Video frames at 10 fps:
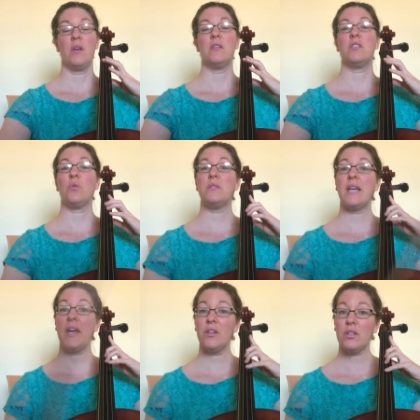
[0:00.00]
So
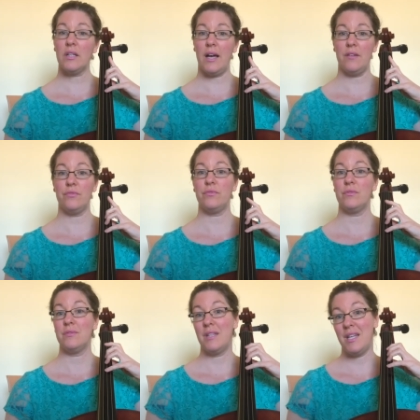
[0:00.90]
tenor clef
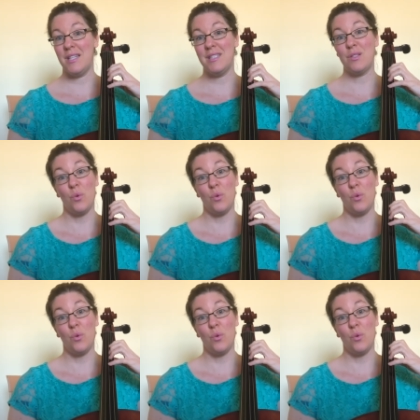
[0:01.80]
is